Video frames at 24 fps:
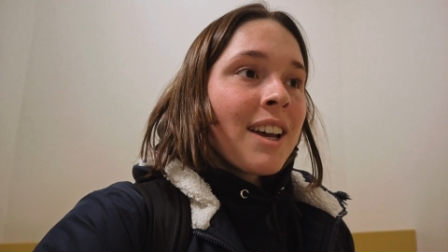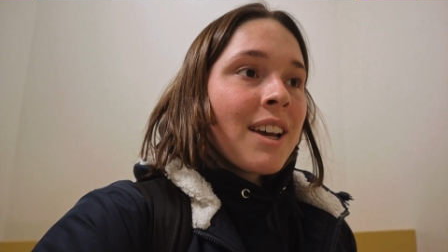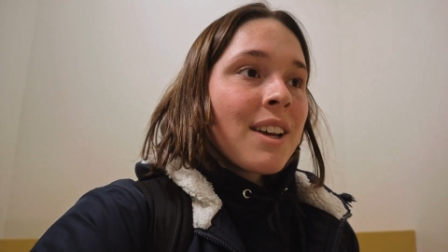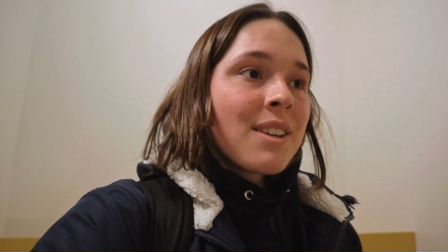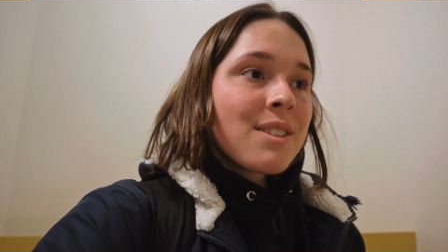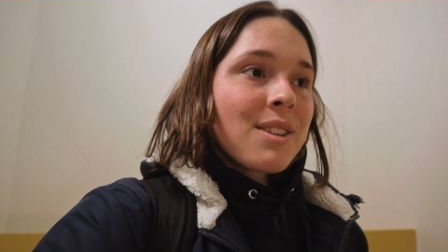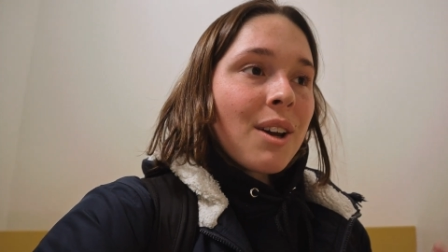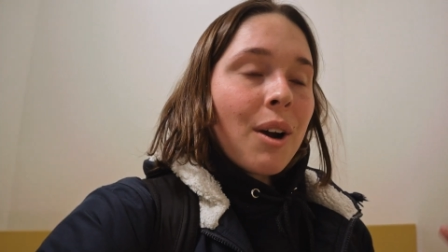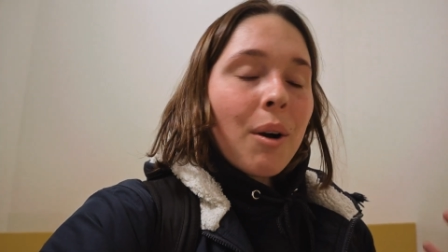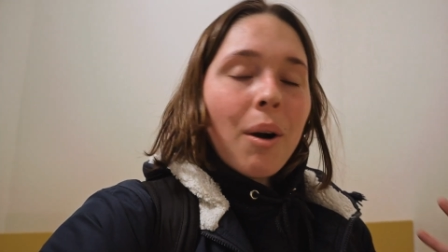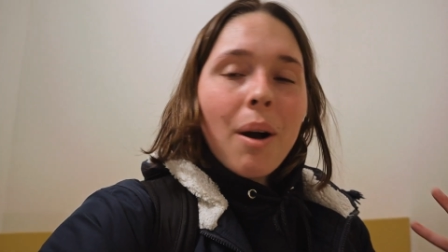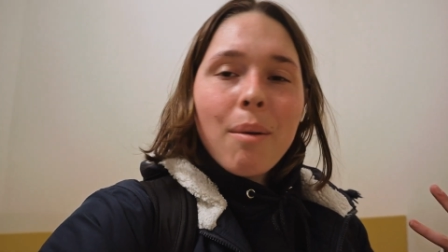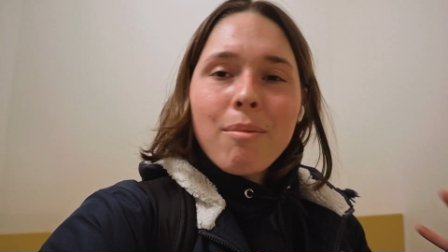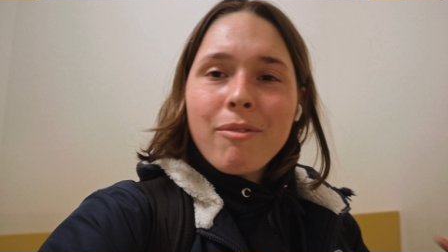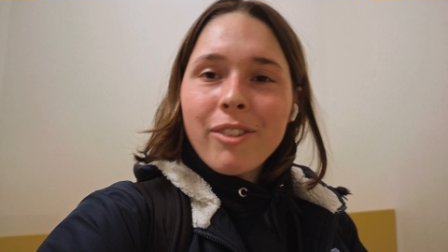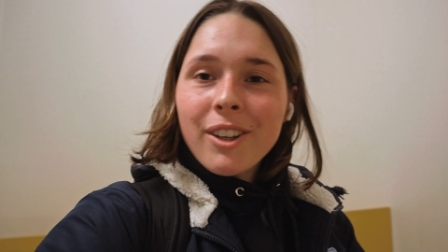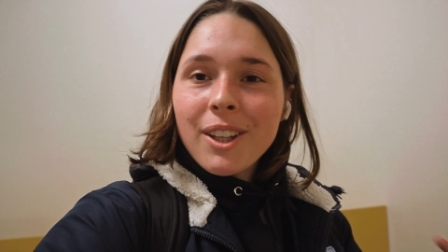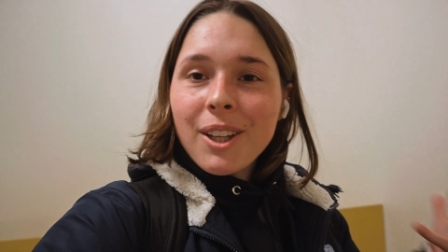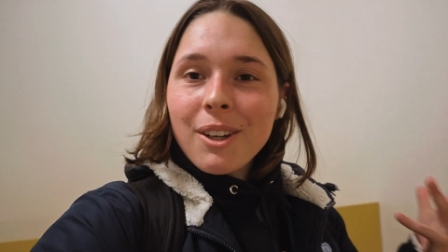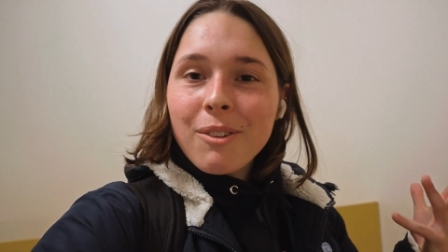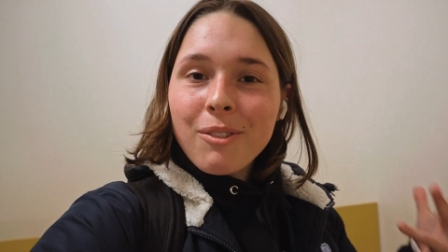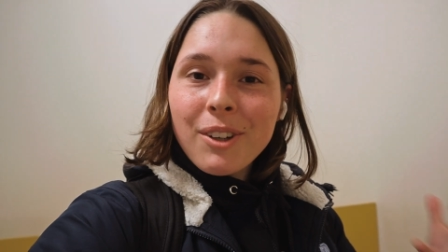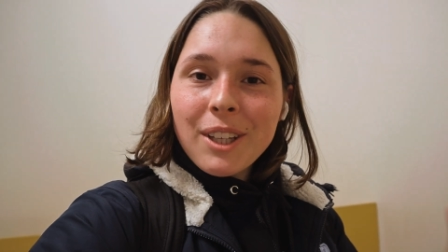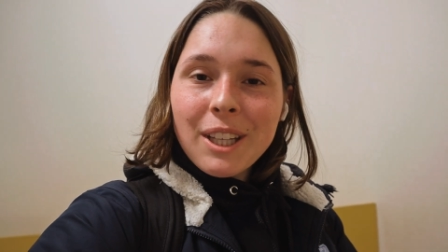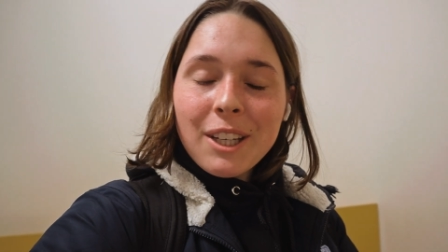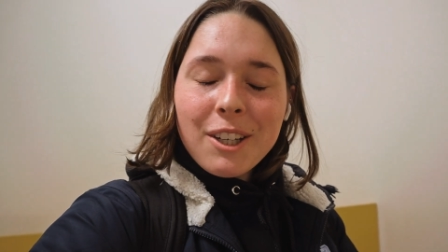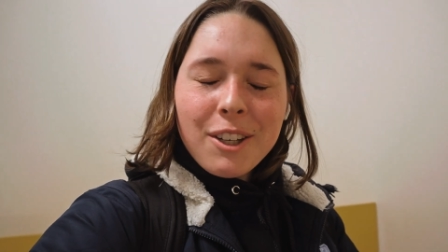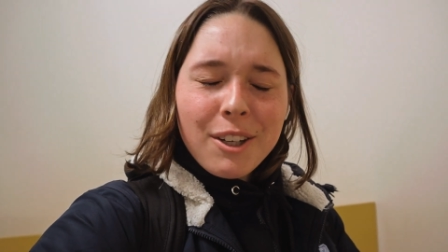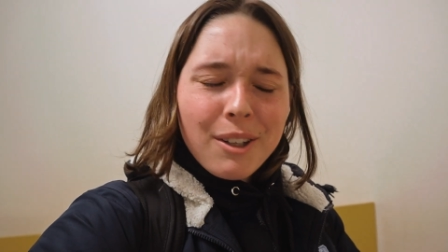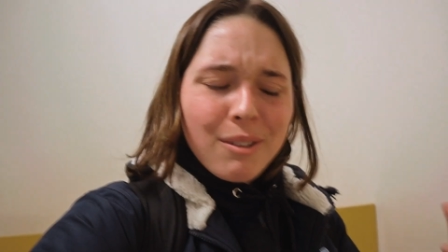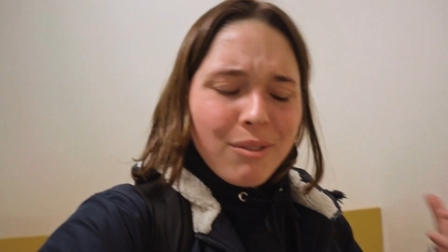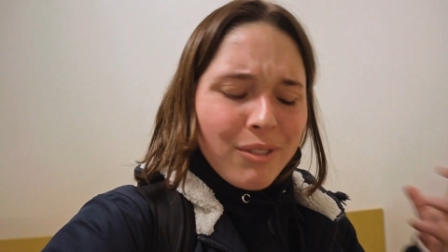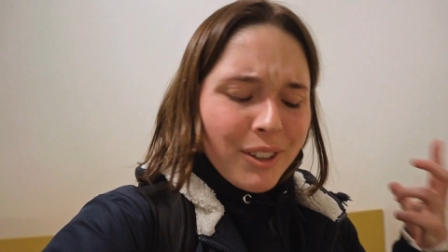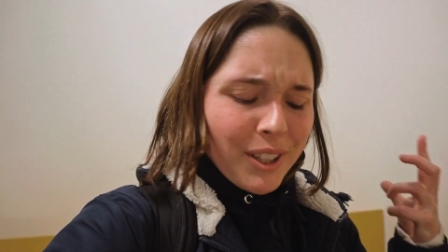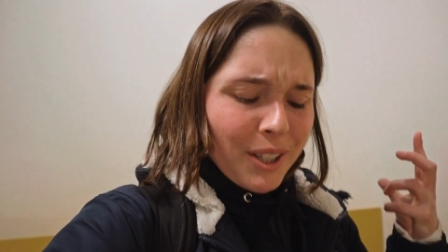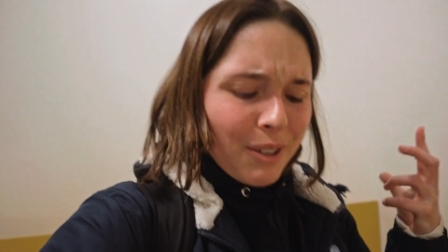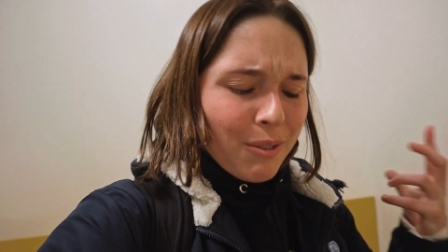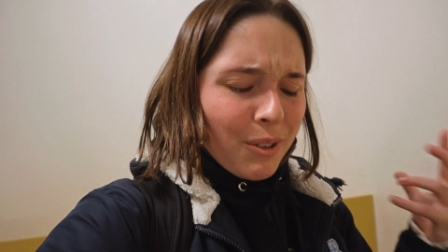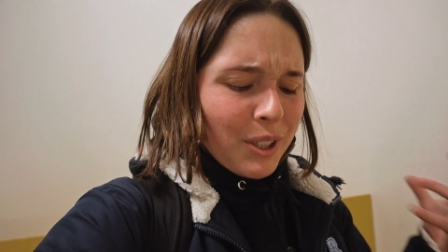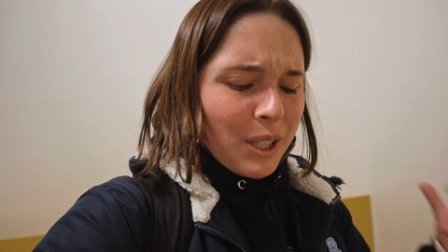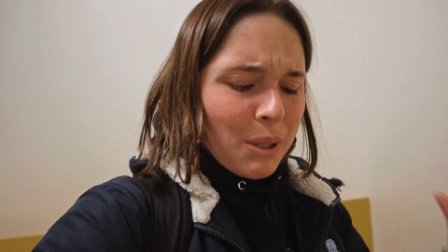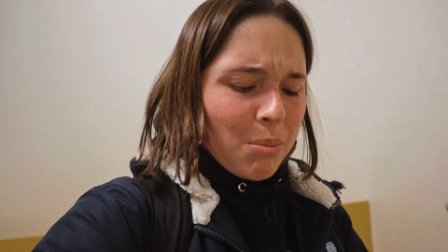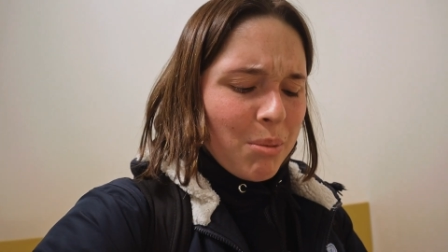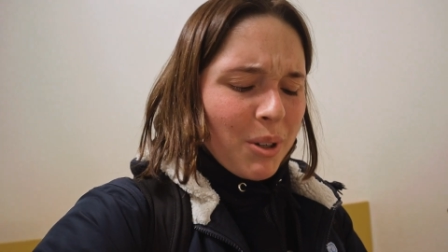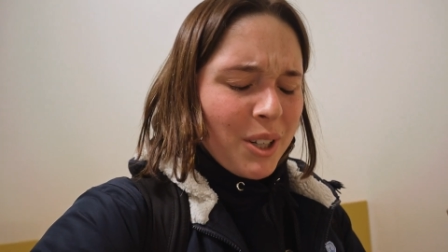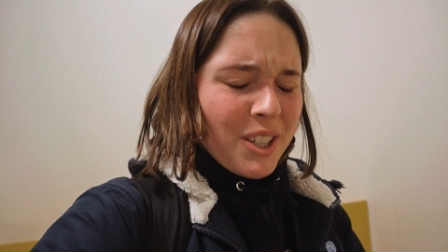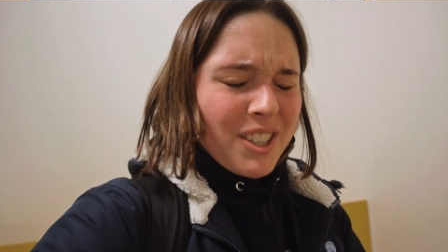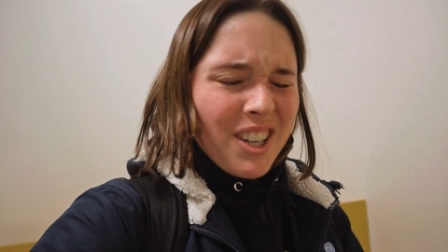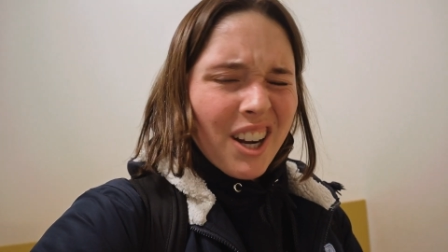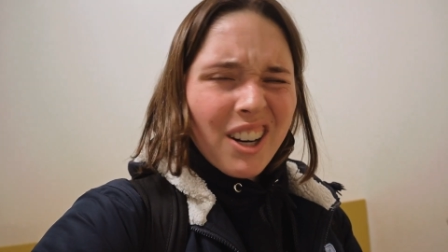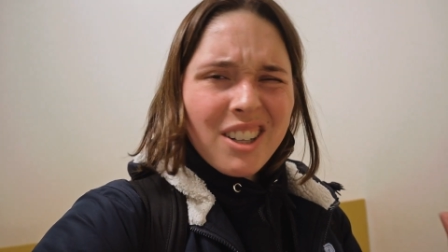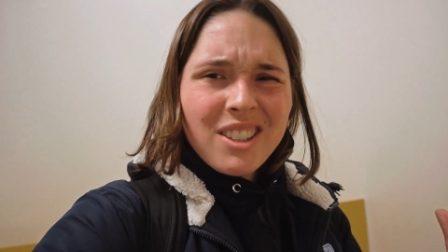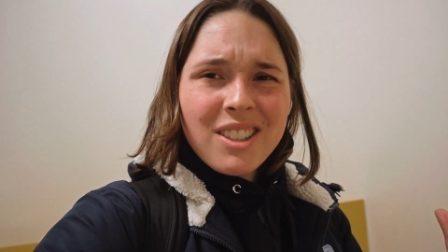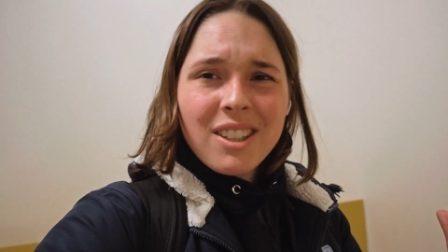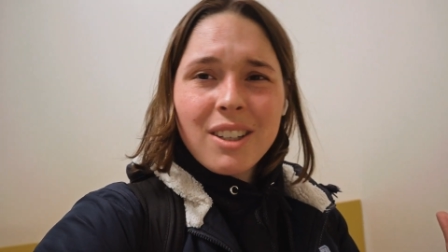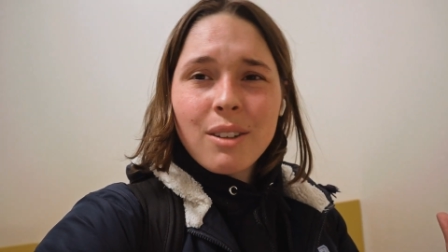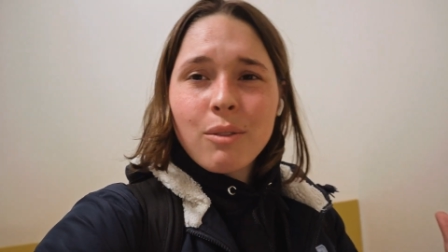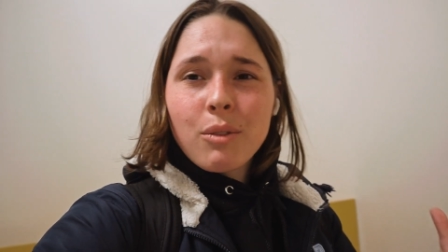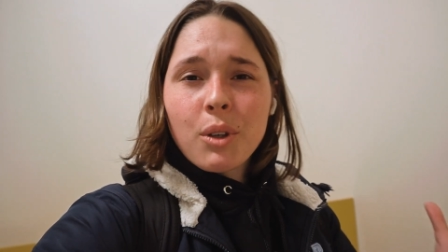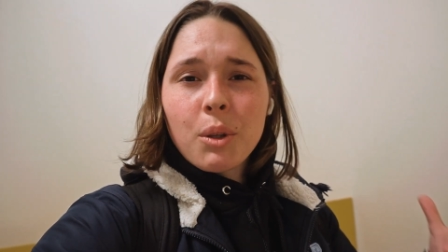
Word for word: So I'm feeling really good, feeling really productive